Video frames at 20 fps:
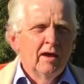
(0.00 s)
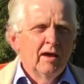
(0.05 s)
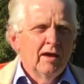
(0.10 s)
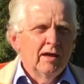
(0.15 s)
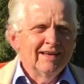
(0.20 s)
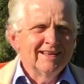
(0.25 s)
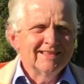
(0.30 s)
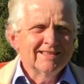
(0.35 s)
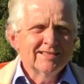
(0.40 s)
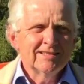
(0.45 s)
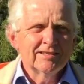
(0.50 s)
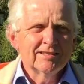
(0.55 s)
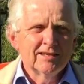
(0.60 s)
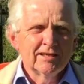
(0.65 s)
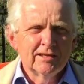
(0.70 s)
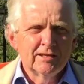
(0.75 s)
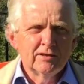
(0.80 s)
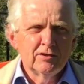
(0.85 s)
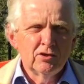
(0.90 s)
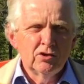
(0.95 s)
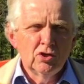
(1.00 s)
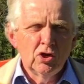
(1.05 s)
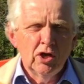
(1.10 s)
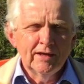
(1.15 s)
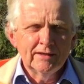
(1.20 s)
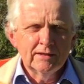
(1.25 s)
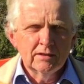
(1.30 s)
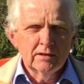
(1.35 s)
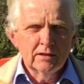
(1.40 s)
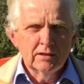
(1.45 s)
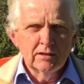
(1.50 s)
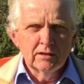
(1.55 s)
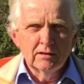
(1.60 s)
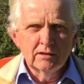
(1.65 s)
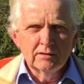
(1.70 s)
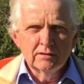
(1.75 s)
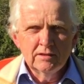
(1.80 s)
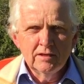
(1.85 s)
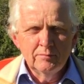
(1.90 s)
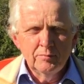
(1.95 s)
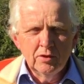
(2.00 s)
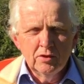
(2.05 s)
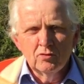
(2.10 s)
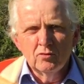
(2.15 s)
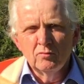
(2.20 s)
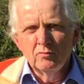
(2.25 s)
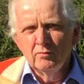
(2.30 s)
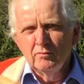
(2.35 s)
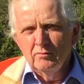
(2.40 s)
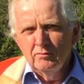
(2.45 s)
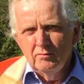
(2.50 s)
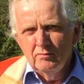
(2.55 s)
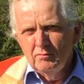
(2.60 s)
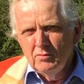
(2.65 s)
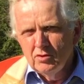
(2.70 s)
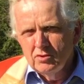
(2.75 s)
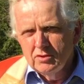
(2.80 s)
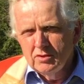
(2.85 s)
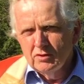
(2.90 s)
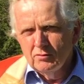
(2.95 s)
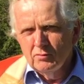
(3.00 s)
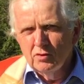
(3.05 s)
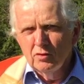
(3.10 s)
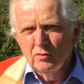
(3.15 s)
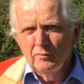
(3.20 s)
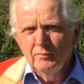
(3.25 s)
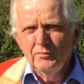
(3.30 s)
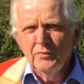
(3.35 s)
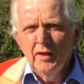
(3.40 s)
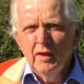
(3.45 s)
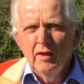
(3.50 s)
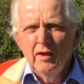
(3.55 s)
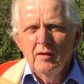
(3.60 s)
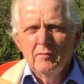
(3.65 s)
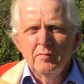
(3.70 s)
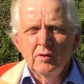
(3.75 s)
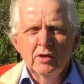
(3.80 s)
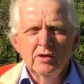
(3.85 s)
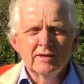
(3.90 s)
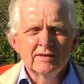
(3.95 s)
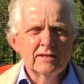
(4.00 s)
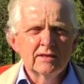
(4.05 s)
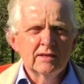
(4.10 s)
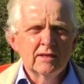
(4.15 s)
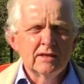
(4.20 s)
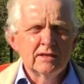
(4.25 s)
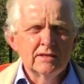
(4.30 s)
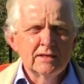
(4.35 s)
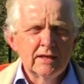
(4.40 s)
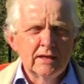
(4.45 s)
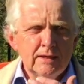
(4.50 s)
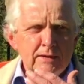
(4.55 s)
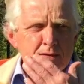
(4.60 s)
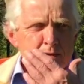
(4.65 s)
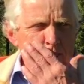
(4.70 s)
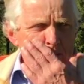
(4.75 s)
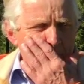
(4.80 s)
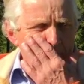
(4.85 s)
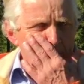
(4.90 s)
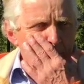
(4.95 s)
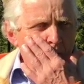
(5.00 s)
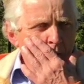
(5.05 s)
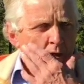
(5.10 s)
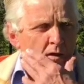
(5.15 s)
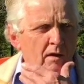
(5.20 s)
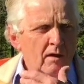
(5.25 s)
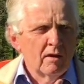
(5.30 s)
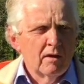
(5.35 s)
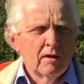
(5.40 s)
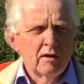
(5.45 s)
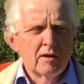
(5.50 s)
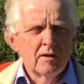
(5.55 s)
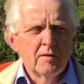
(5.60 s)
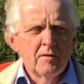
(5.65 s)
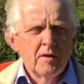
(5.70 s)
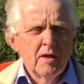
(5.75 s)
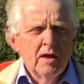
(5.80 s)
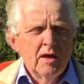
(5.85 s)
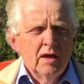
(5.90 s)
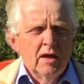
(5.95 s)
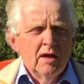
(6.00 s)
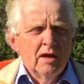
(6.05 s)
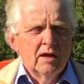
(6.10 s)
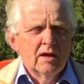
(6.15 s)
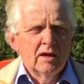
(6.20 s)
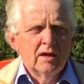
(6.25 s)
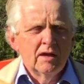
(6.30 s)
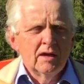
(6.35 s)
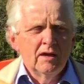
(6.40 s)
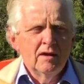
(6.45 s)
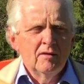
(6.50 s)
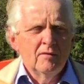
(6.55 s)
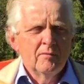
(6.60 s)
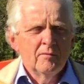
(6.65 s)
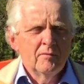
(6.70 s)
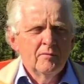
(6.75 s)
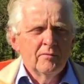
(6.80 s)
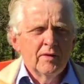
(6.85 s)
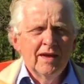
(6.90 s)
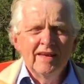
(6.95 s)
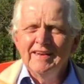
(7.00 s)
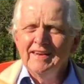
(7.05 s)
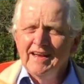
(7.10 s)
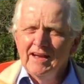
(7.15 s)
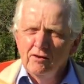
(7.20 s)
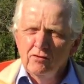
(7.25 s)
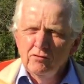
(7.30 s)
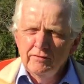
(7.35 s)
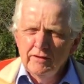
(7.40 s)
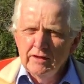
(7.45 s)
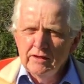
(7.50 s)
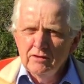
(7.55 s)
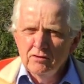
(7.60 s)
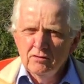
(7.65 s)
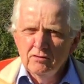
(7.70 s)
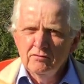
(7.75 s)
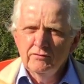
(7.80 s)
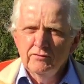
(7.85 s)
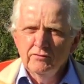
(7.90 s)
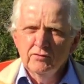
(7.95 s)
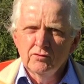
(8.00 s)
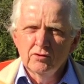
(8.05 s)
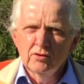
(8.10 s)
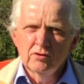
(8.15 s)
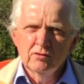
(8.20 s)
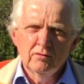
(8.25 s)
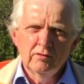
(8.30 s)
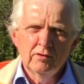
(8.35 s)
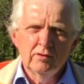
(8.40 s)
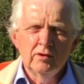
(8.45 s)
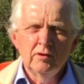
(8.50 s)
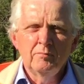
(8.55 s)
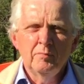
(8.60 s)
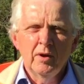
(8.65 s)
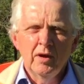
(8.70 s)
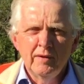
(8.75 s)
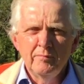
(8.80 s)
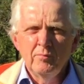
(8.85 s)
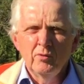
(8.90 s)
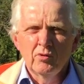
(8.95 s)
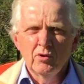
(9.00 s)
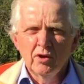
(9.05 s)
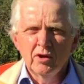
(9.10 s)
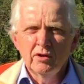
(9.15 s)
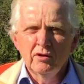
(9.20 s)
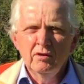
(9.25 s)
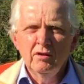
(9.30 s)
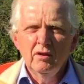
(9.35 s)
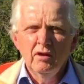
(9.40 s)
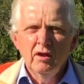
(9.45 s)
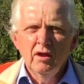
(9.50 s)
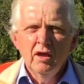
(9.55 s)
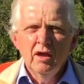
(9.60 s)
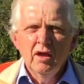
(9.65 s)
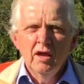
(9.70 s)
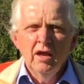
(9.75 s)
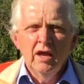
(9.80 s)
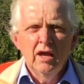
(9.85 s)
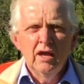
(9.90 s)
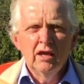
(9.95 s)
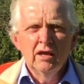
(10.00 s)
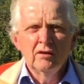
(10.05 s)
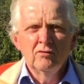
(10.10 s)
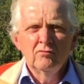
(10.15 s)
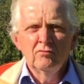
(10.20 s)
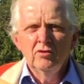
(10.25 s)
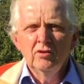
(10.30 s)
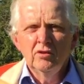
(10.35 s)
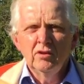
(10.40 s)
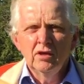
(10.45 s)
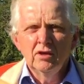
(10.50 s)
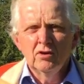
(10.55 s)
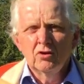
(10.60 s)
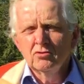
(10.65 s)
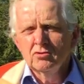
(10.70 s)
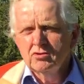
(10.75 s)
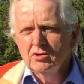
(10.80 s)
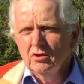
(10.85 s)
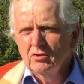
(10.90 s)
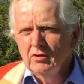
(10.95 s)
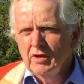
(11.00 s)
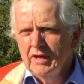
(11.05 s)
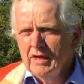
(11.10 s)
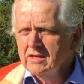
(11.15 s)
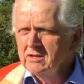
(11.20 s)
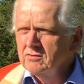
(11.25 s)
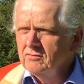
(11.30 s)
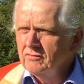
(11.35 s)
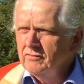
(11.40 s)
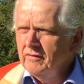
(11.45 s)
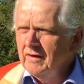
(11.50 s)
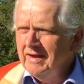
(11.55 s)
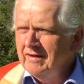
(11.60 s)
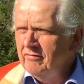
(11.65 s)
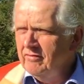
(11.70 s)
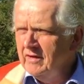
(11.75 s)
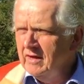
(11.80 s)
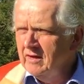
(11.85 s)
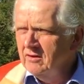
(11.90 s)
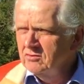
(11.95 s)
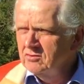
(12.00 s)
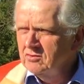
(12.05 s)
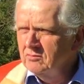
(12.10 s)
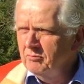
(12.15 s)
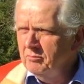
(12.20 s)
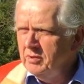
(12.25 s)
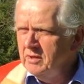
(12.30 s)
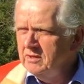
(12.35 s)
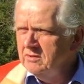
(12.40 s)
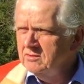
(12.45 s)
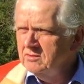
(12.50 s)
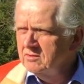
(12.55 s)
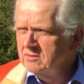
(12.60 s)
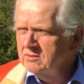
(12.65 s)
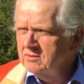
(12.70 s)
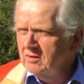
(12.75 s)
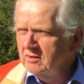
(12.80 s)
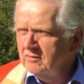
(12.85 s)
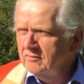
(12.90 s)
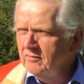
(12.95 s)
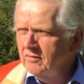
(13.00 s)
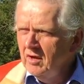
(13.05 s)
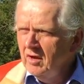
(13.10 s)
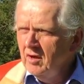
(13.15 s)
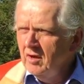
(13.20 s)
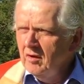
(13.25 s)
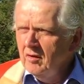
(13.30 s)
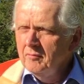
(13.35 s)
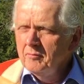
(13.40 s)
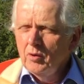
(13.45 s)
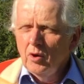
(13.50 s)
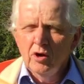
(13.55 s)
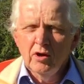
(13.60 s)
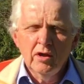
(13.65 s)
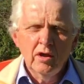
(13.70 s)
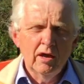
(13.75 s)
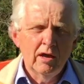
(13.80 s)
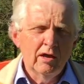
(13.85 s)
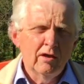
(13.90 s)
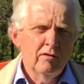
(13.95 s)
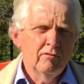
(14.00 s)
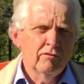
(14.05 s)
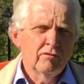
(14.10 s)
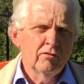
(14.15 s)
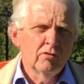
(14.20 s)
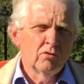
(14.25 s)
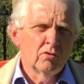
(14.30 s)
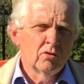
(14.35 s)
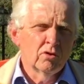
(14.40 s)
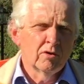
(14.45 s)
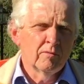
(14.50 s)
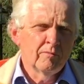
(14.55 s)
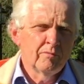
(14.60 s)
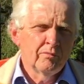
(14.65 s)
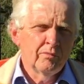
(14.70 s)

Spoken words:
It's not the typical music room because it contains an elevator for the pipe organ, and it also has 5,000 pieces of parquet floor,